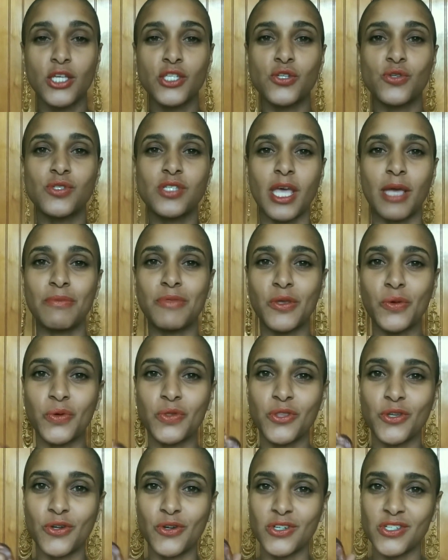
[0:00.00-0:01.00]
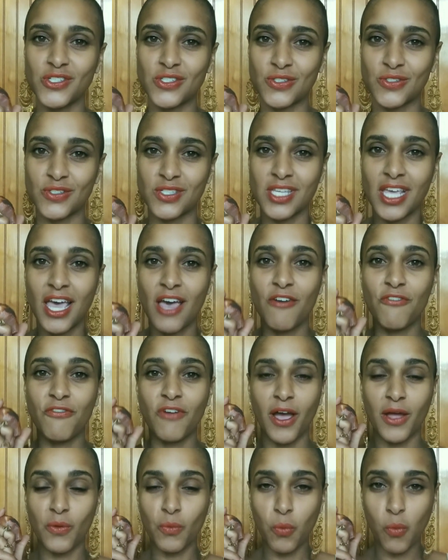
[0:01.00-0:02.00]
So same thing with your crystals.
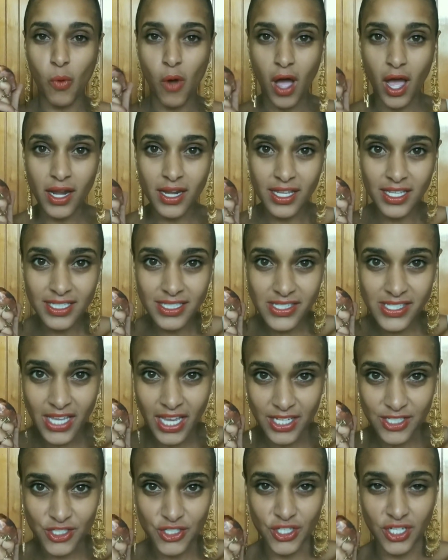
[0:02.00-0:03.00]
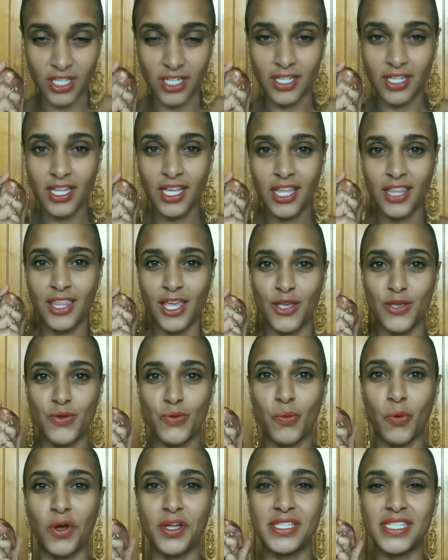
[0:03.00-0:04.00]
Find one intention that
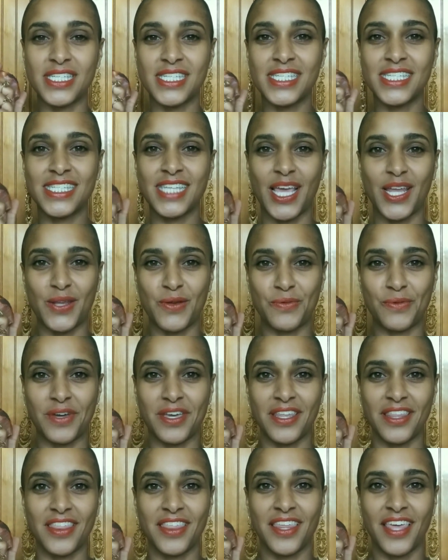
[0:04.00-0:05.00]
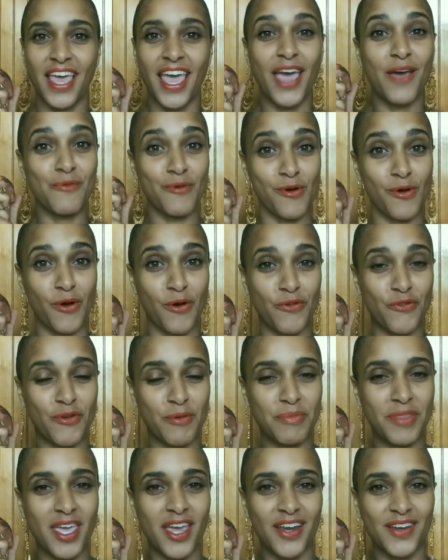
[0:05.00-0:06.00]
you want to set it with, and we'll go
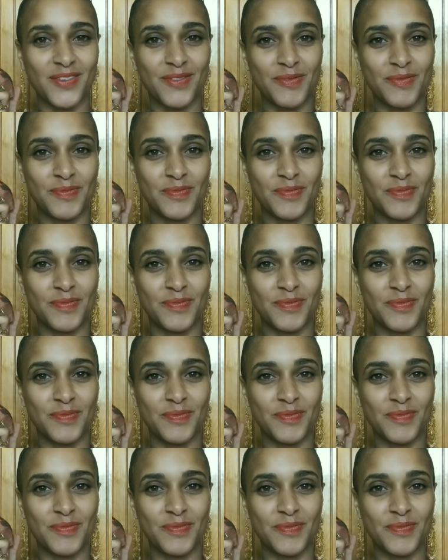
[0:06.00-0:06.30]
from there.